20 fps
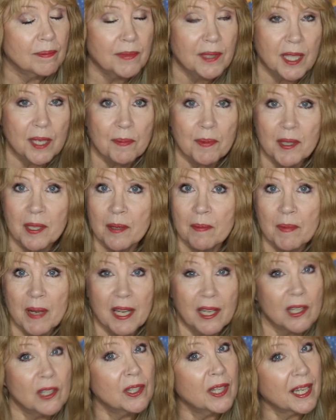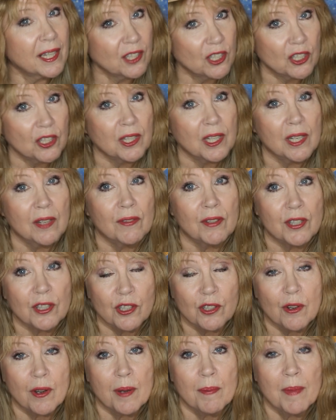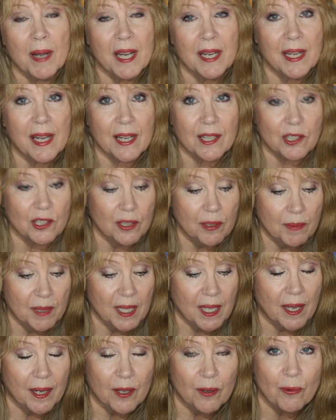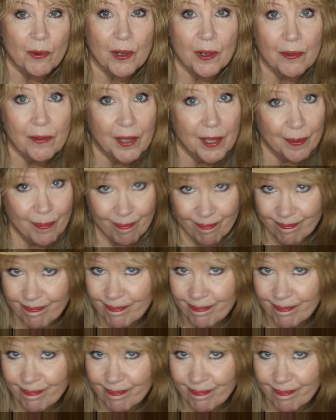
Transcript: keep it in my collection even, so I might actually be getting rid of it.